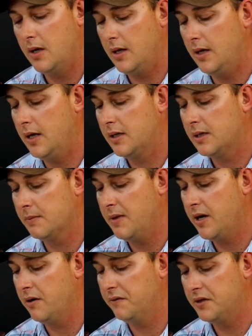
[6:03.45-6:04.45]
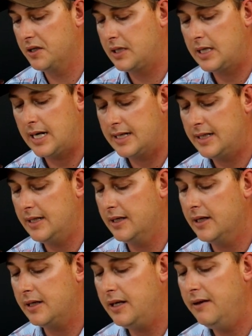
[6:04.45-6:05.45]
And then it's a matter of just tightening
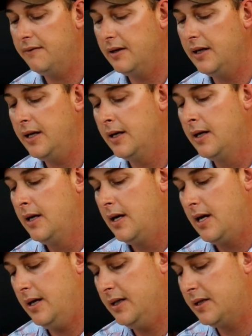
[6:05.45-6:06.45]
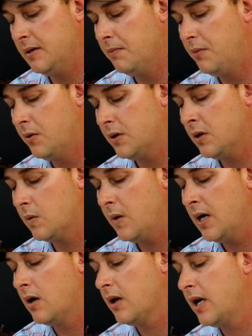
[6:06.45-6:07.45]
it evenly. And it's important
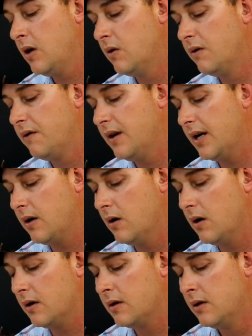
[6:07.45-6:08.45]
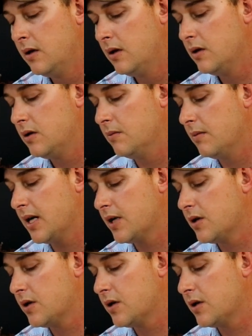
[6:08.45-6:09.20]
when locking off that knot to make